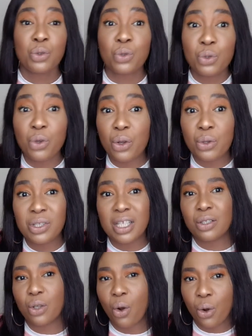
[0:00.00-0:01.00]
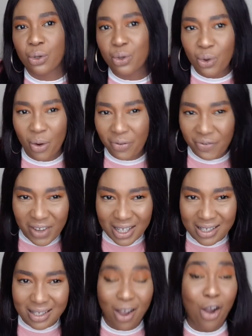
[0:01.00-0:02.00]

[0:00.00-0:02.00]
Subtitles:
Do not use it on your face.